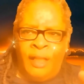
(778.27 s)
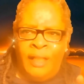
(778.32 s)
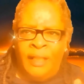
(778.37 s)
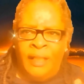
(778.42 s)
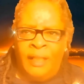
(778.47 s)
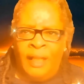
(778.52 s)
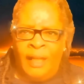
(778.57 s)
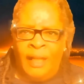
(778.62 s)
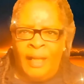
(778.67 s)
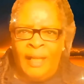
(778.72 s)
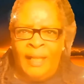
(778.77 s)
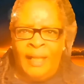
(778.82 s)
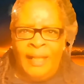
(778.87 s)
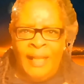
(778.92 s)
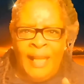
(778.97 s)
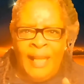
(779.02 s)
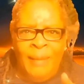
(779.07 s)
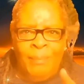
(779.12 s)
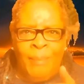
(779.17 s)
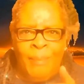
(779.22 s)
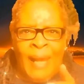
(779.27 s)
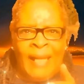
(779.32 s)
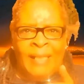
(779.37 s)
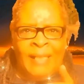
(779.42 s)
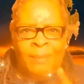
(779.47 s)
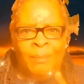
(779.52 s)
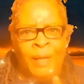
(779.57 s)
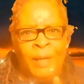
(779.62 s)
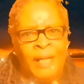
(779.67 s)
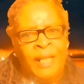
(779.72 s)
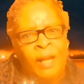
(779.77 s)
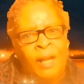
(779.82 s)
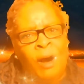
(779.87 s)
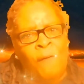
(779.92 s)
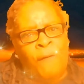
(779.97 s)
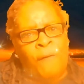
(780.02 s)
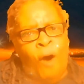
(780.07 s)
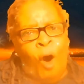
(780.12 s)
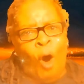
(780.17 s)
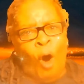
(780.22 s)
The the elite makes
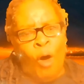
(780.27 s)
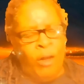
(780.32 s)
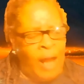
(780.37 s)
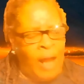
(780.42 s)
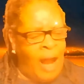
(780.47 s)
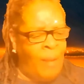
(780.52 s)
money off